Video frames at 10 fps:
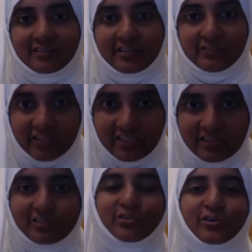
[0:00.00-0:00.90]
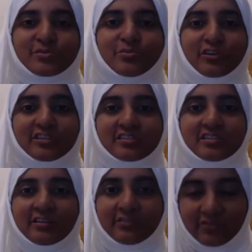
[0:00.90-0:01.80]
revealed
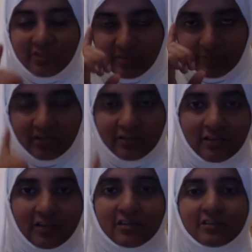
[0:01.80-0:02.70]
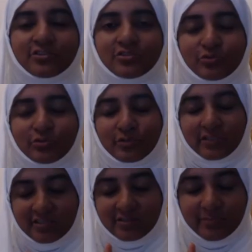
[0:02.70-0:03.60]
cosmology from Allah to
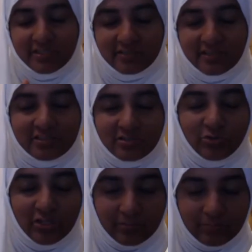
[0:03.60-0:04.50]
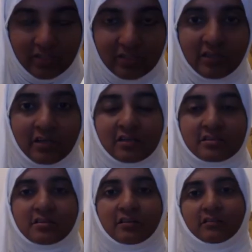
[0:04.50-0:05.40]
his messenger Muhammad
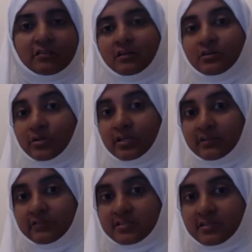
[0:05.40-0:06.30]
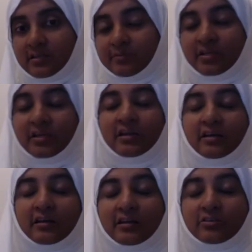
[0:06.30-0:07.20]
sallallahu alaihi wasallam
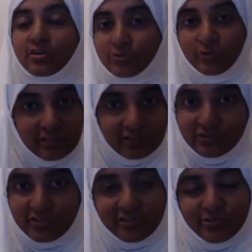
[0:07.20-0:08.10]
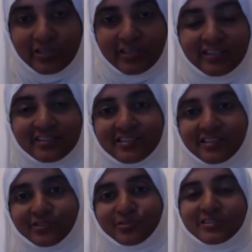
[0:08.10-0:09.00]
not only to Rasul
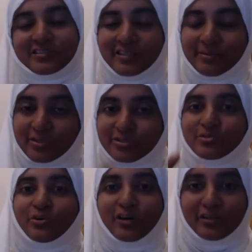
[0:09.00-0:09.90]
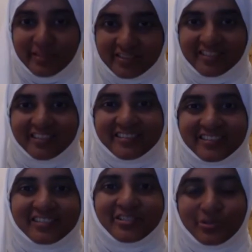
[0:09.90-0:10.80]
wasallam, but to all
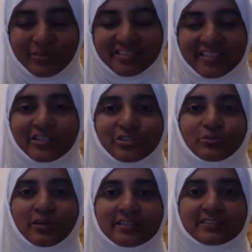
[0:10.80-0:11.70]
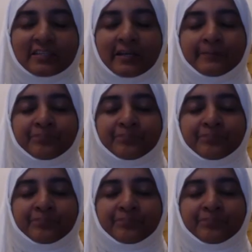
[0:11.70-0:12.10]
messengers who were sent to us